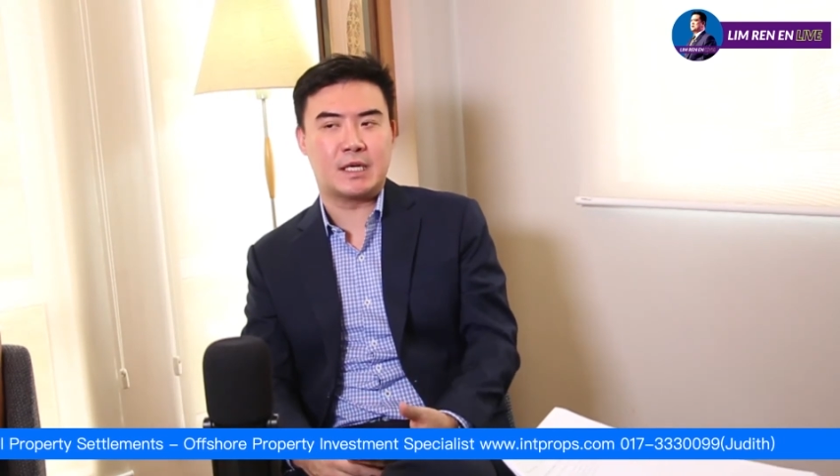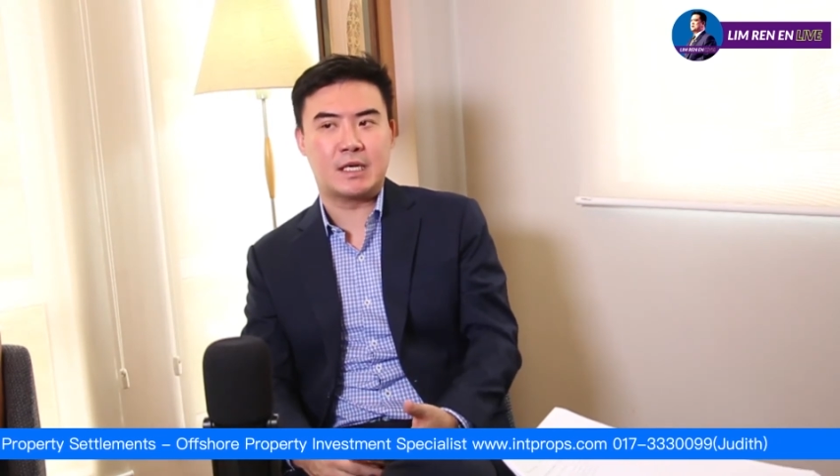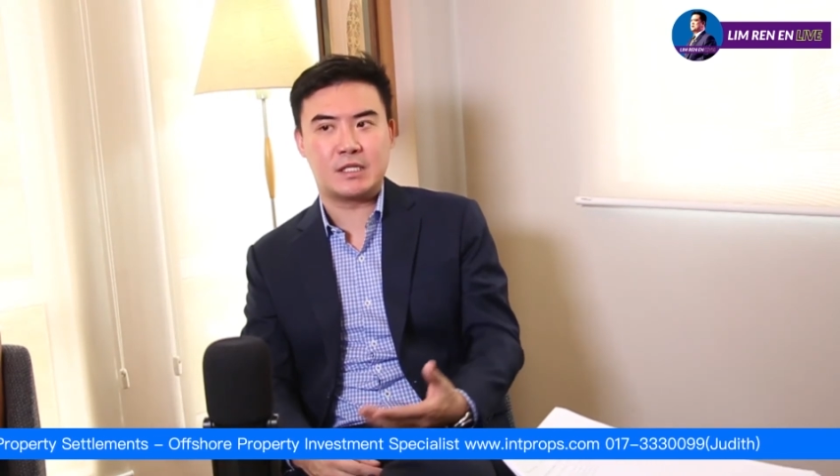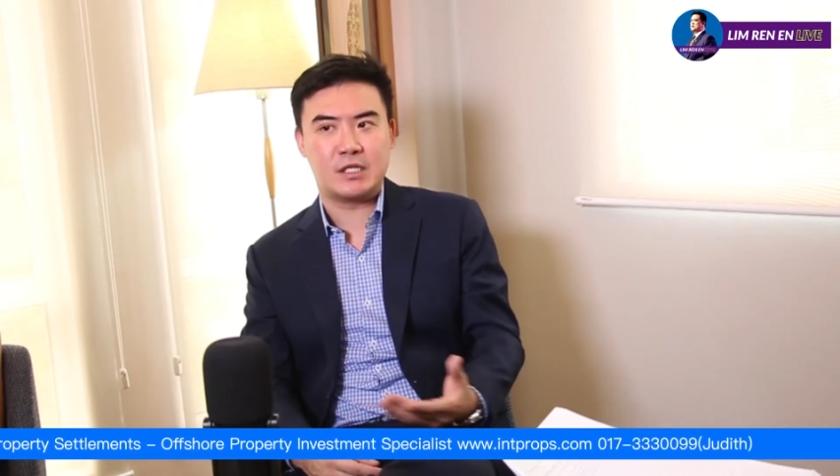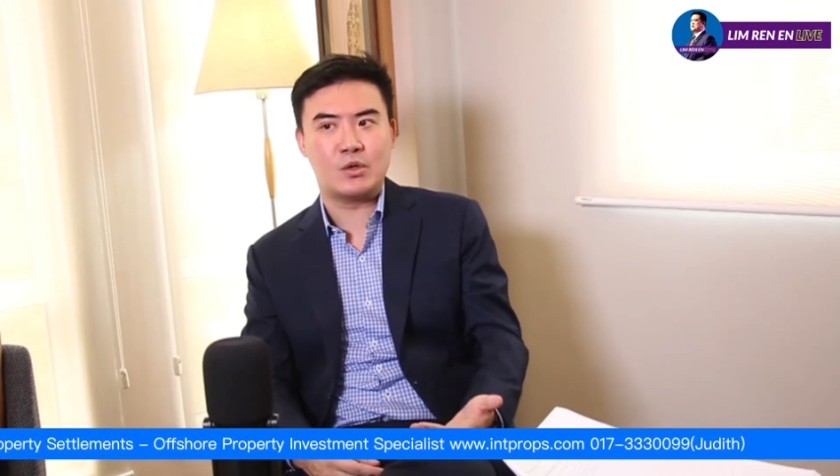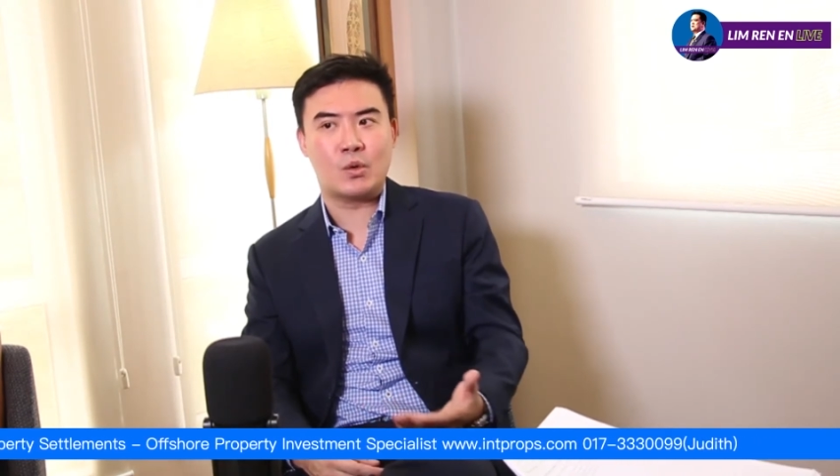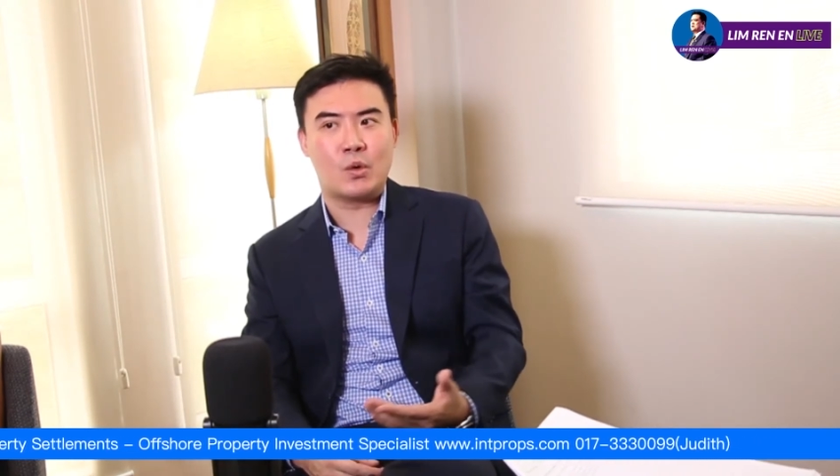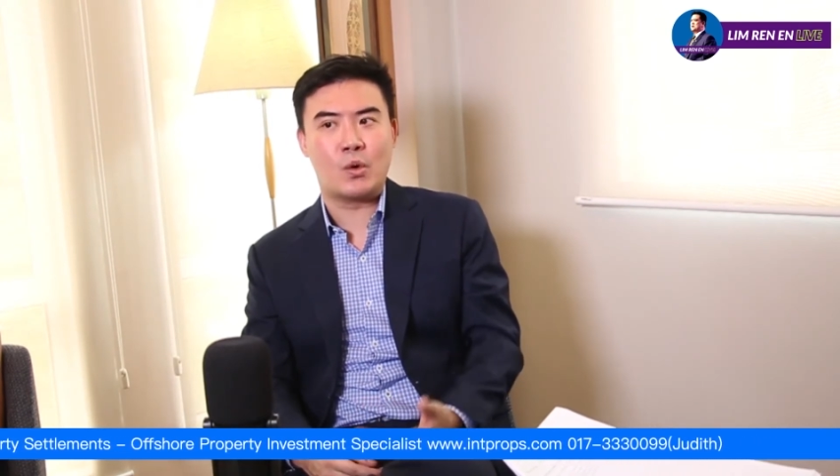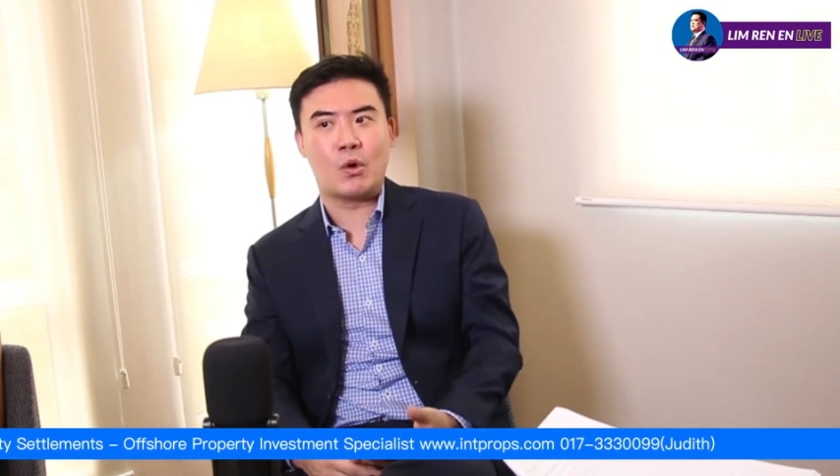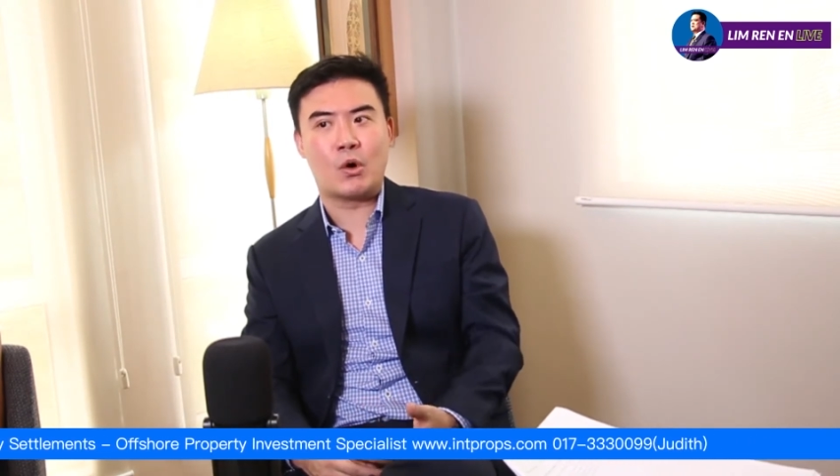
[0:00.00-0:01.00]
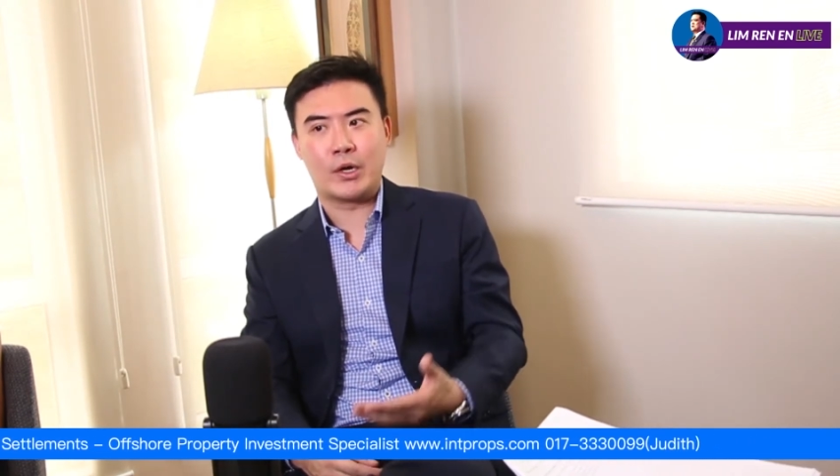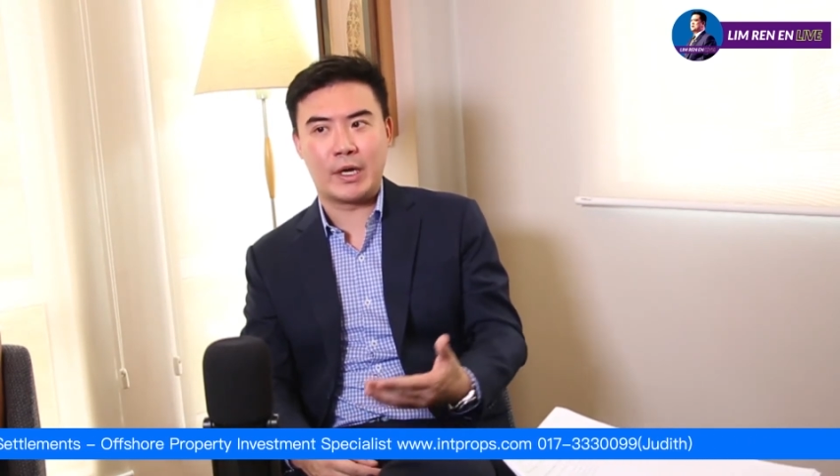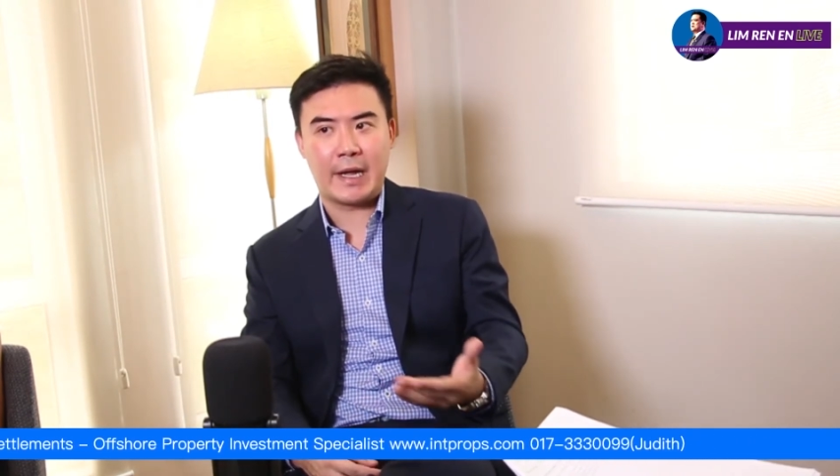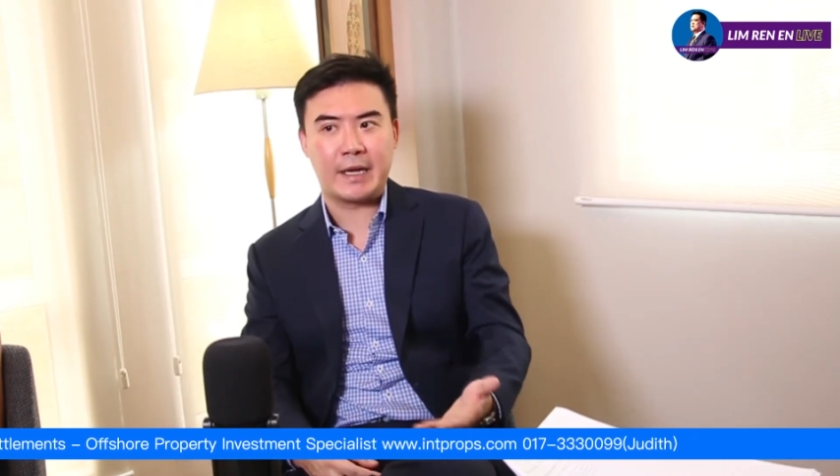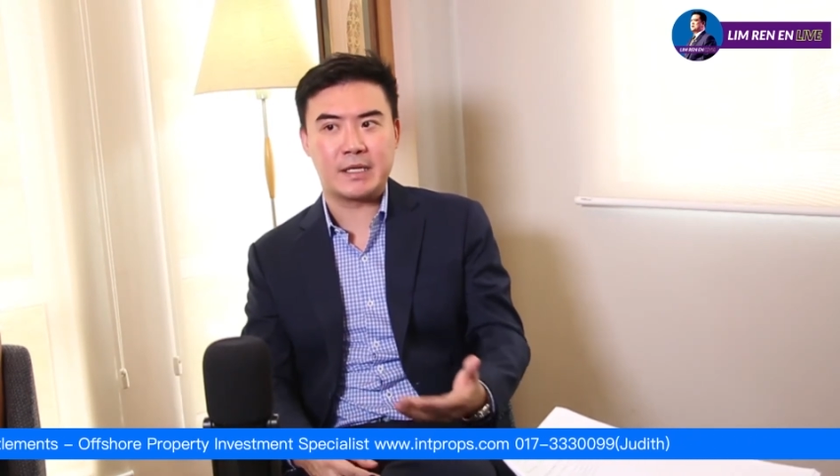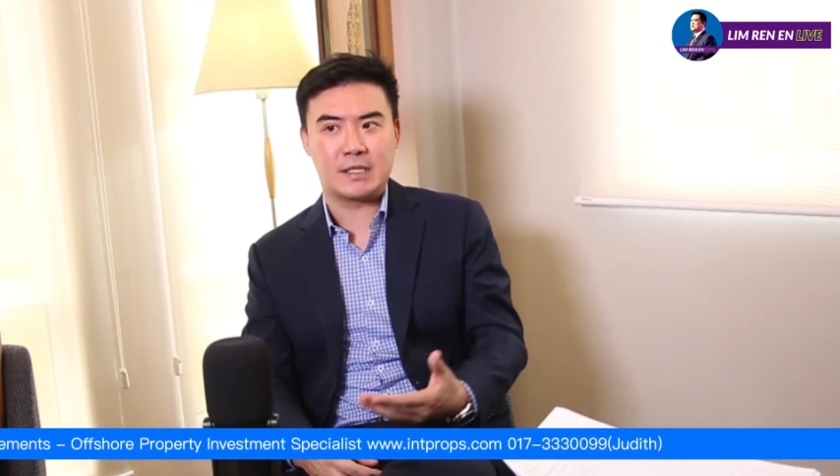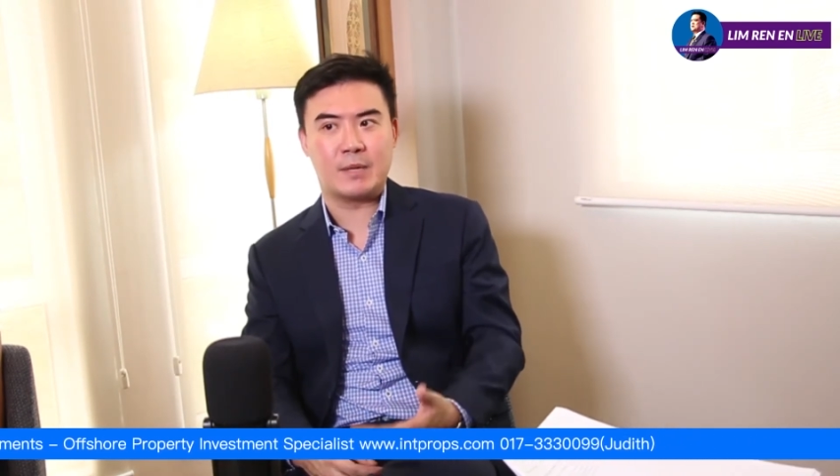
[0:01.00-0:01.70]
CEO or an ex